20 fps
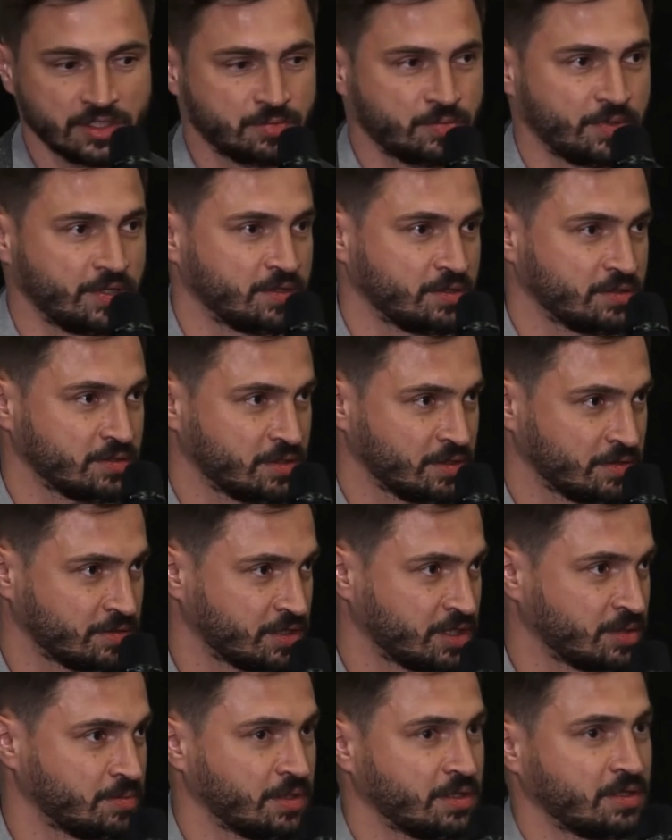For
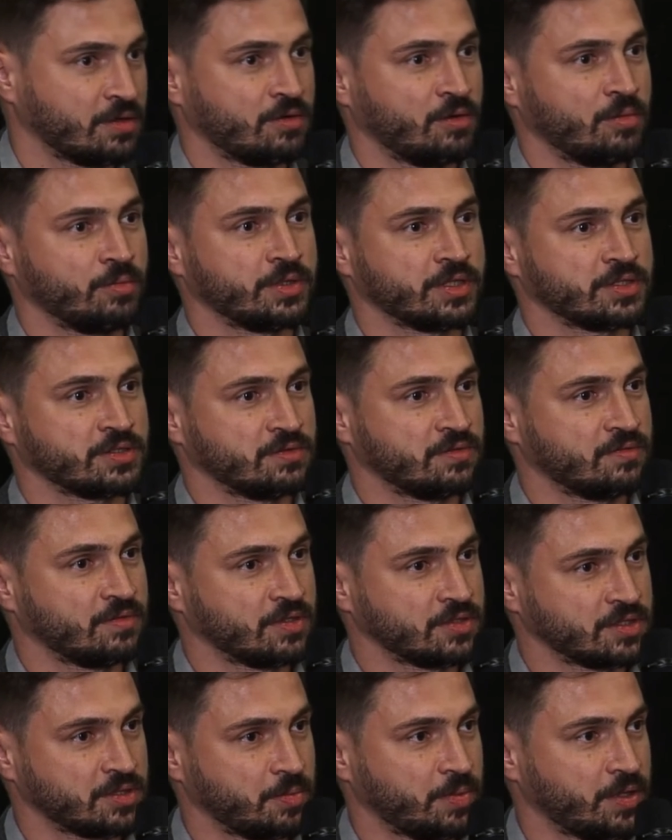example,
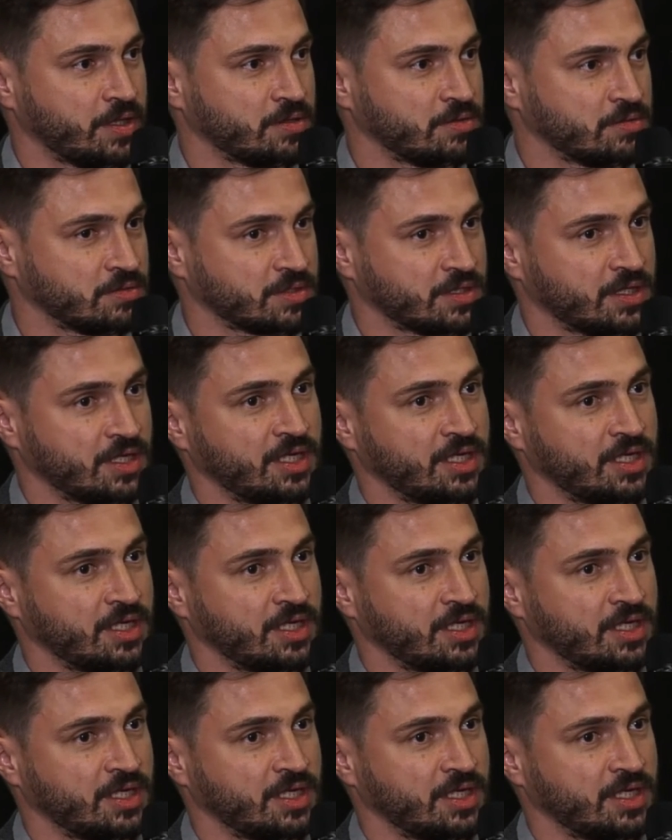their,